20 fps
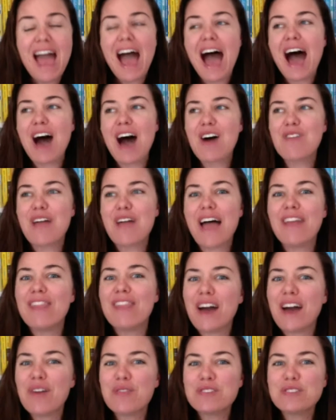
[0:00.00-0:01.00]
And
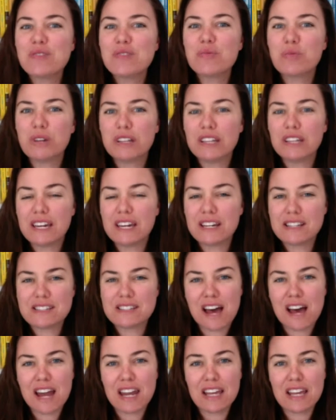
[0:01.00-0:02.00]
that was a really
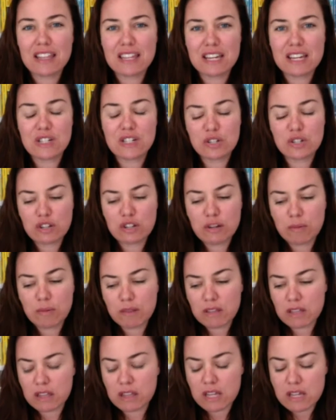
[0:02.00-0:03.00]
exciting thing to do. But
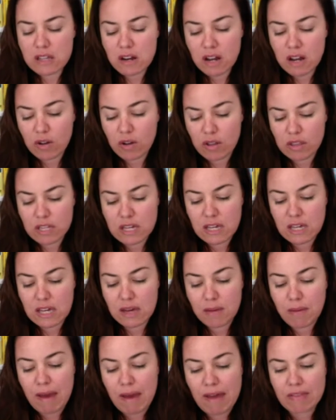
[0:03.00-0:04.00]
the thing that I got thinking
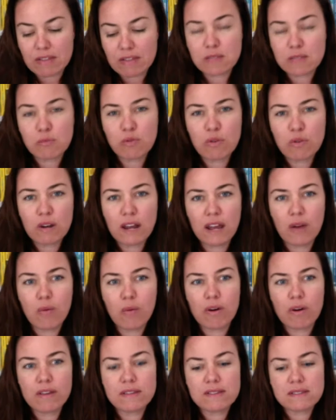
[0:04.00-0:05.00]
about this morning
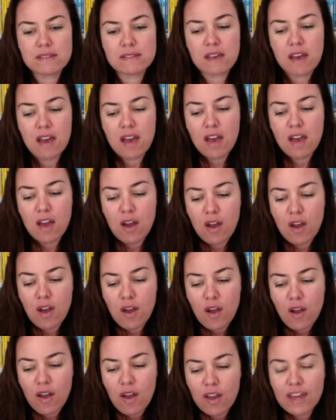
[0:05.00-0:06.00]
was,
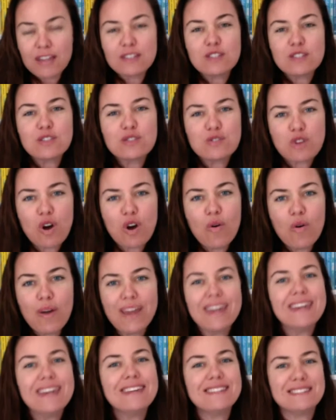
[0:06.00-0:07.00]
it's so
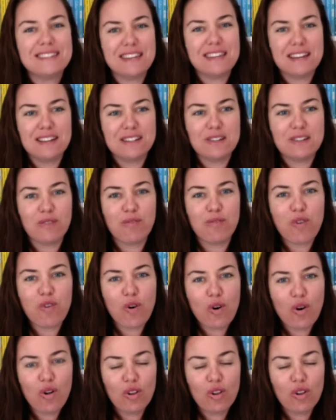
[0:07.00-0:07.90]
easy to fall